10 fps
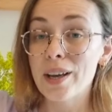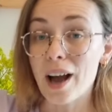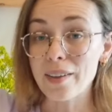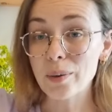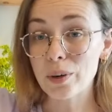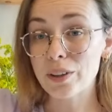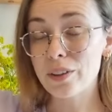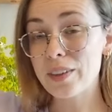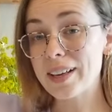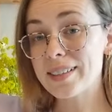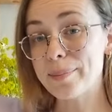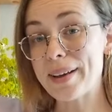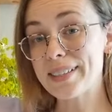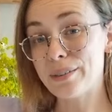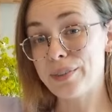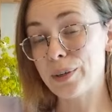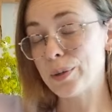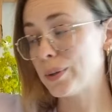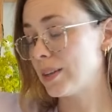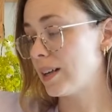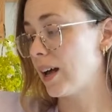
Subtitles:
I think one of the things that makes it feel